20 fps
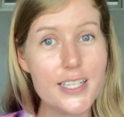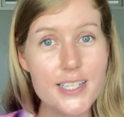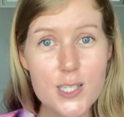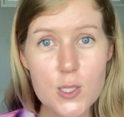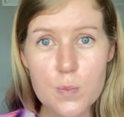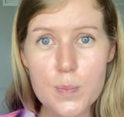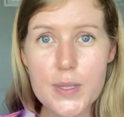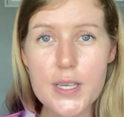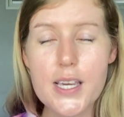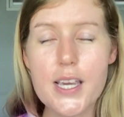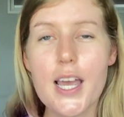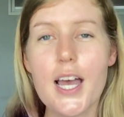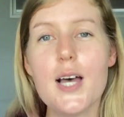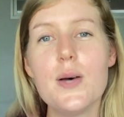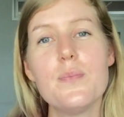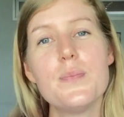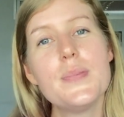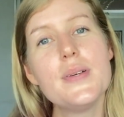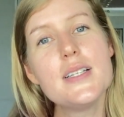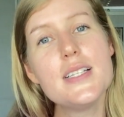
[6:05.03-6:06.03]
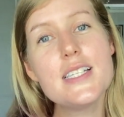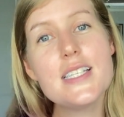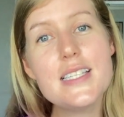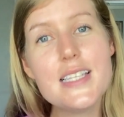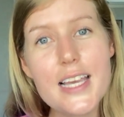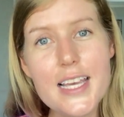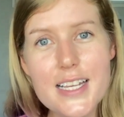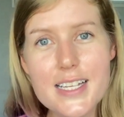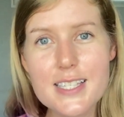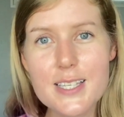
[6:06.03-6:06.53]
speak up,
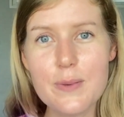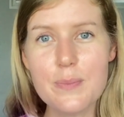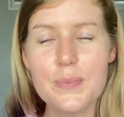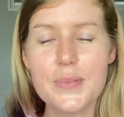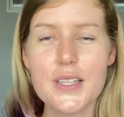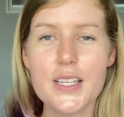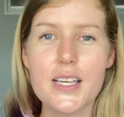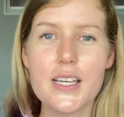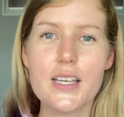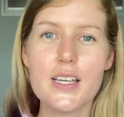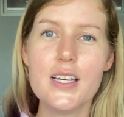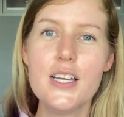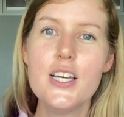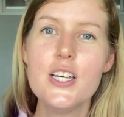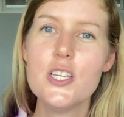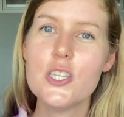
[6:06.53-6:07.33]
say something,